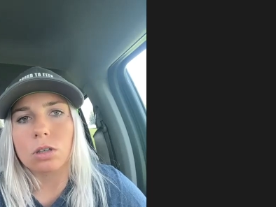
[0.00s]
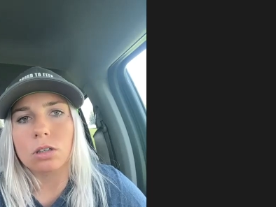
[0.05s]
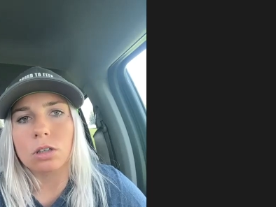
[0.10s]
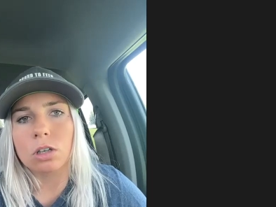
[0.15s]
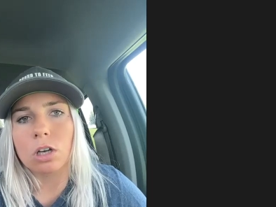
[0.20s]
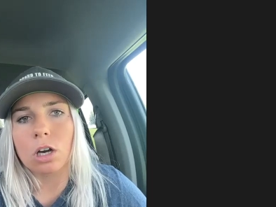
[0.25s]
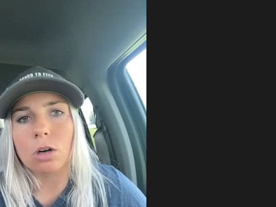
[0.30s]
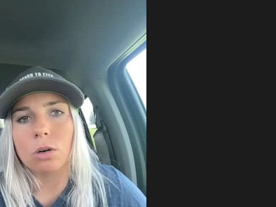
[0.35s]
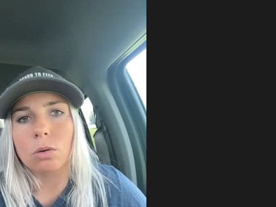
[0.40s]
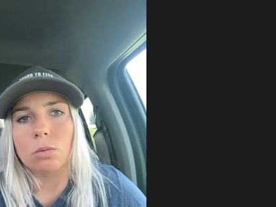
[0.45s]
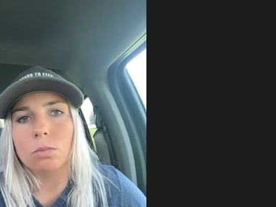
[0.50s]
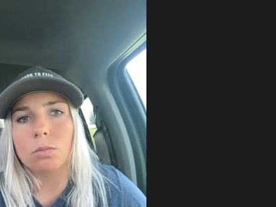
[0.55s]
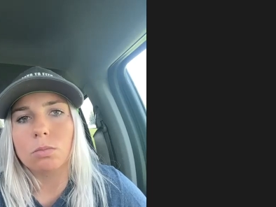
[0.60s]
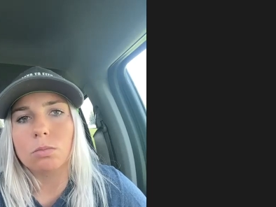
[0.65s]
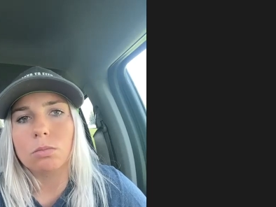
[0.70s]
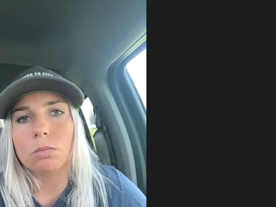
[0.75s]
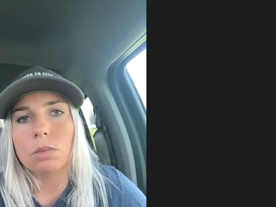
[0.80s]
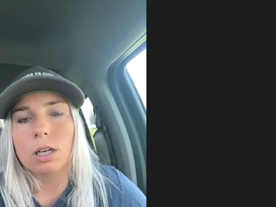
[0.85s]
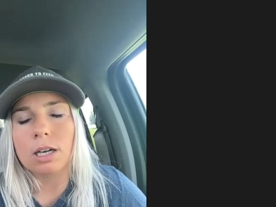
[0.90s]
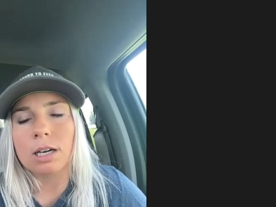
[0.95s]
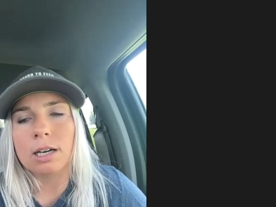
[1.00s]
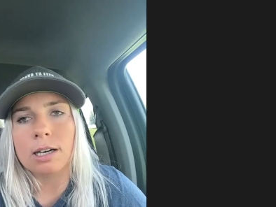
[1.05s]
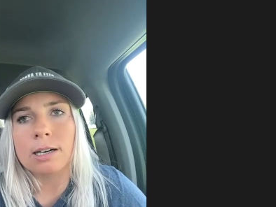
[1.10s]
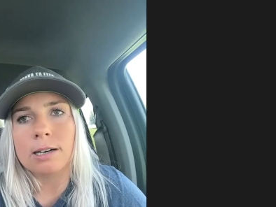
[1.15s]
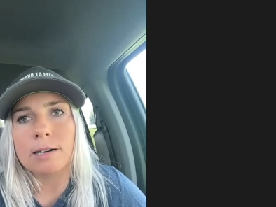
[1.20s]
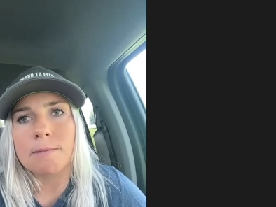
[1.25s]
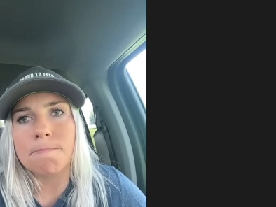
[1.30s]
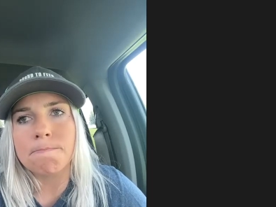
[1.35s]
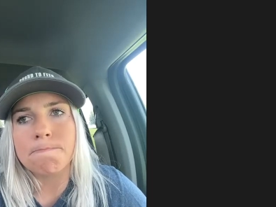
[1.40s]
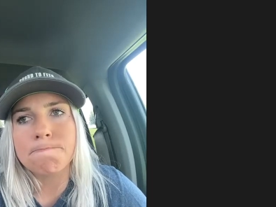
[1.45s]
you know
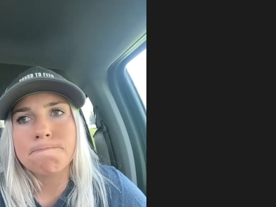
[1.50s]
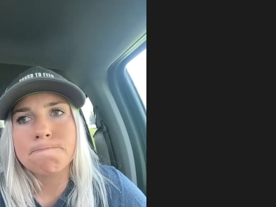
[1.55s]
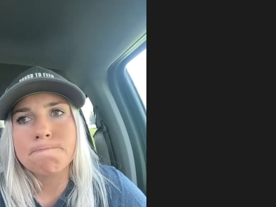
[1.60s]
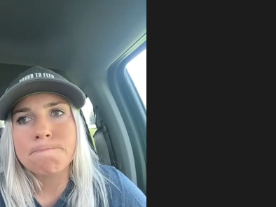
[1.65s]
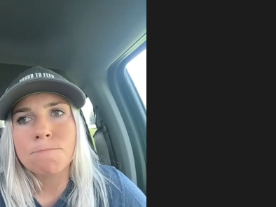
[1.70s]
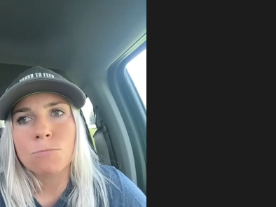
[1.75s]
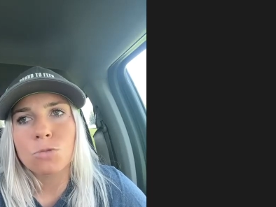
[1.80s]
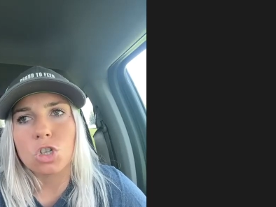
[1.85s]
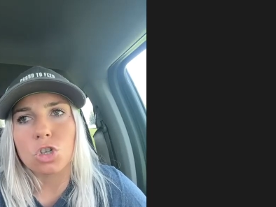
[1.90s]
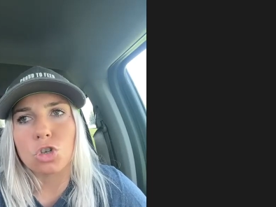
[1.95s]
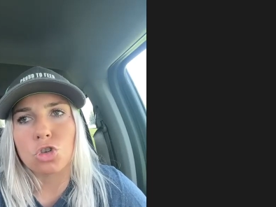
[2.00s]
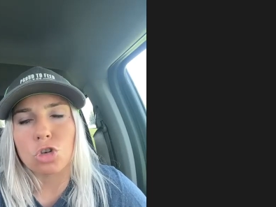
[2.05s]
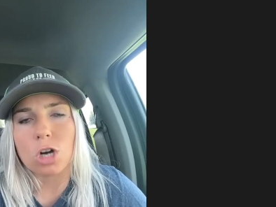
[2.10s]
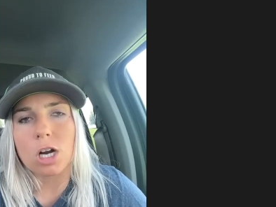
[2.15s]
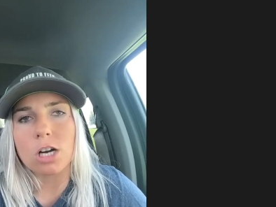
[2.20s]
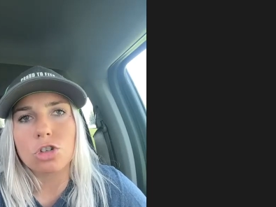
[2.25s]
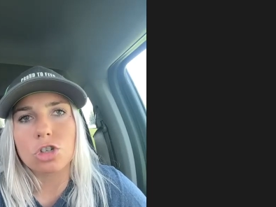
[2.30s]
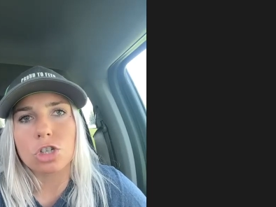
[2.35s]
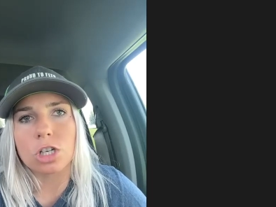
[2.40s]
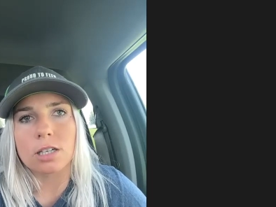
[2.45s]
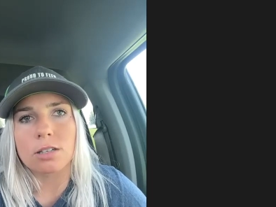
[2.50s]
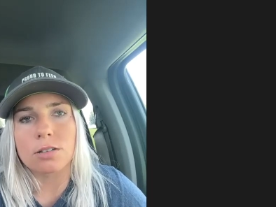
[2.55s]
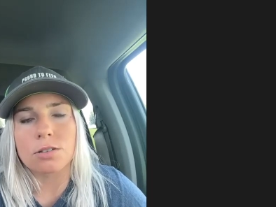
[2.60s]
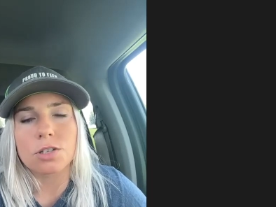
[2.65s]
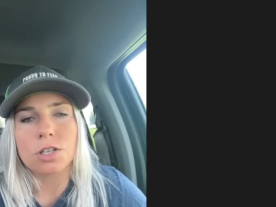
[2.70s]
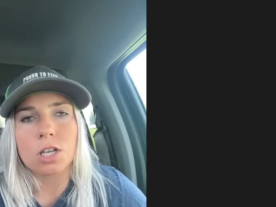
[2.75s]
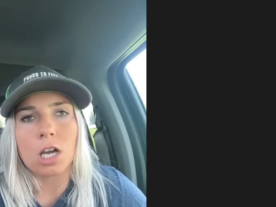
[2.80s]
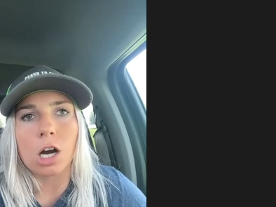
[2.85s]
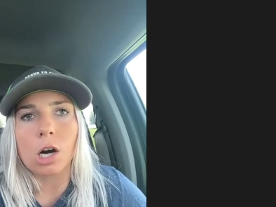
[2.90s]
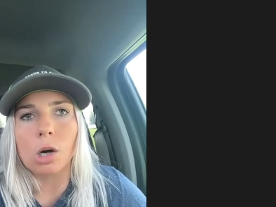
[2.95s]
um, destruction
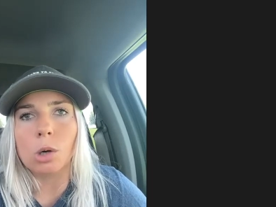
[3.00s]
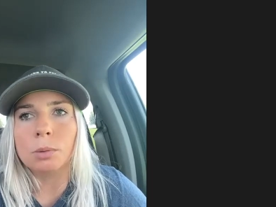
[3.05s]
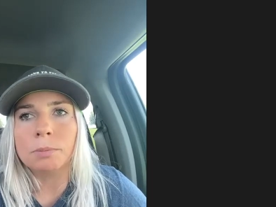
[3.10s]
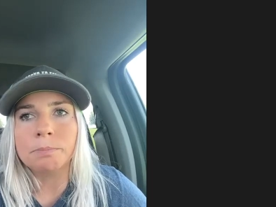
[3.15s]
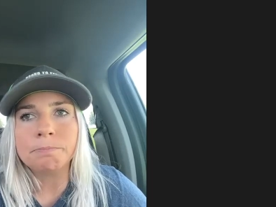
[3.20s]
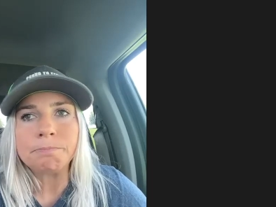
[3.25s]
so